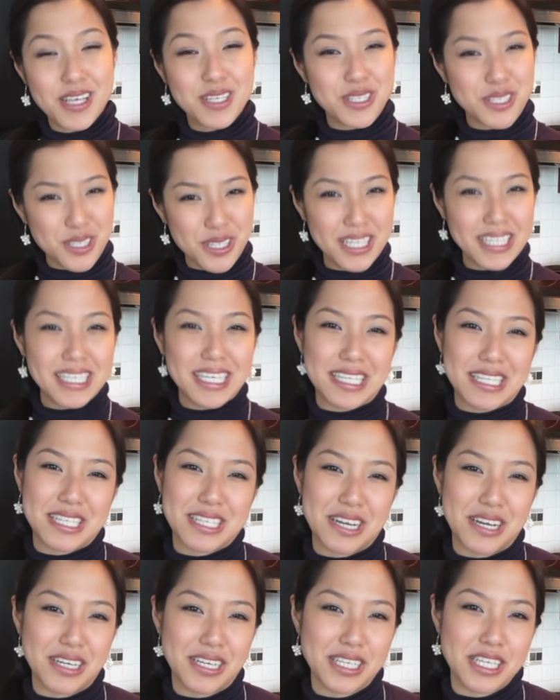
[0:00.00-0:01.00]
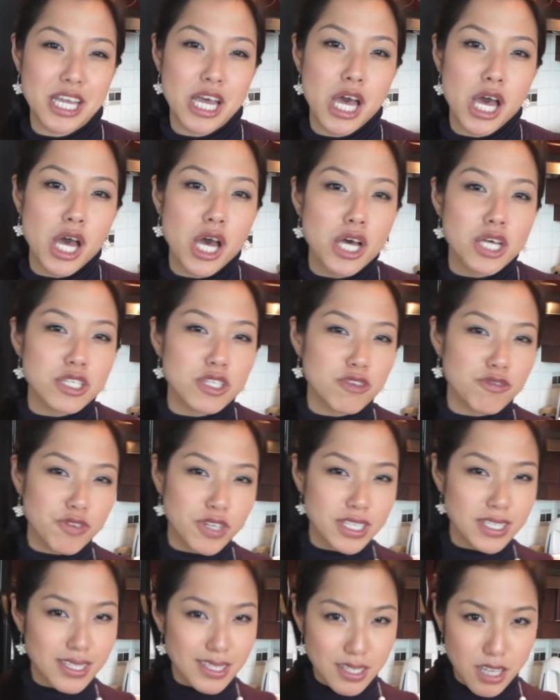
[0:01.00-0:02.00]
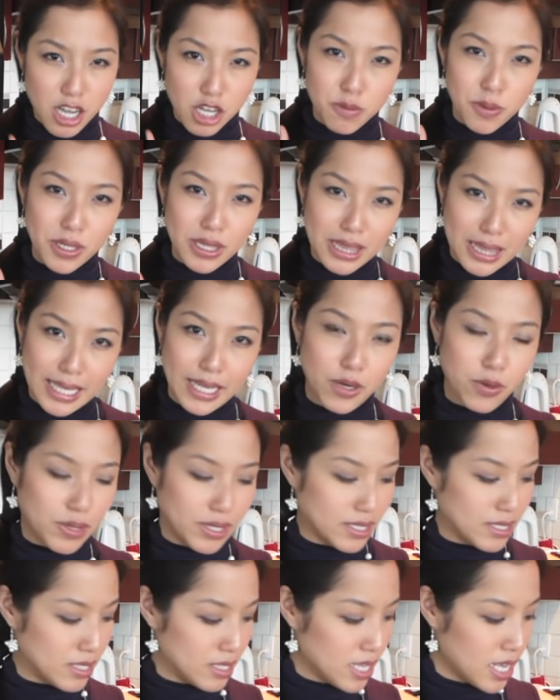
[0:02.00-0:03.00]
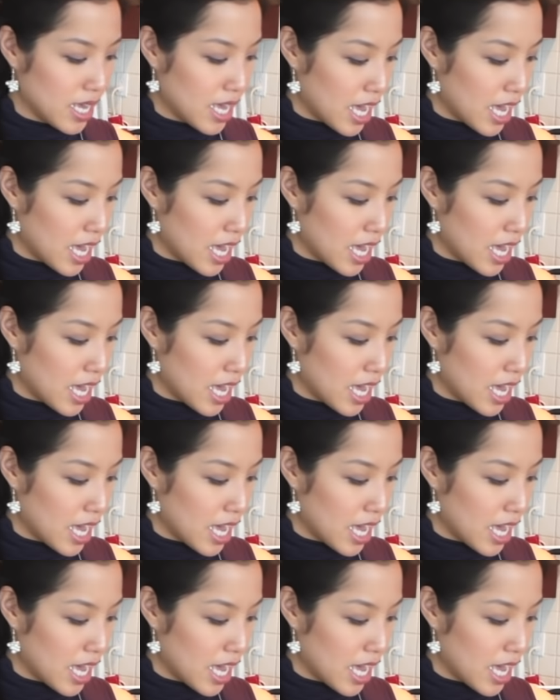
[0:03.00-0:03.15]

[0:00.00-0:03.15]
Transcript: So let's get started. So first, let's talk about liquids.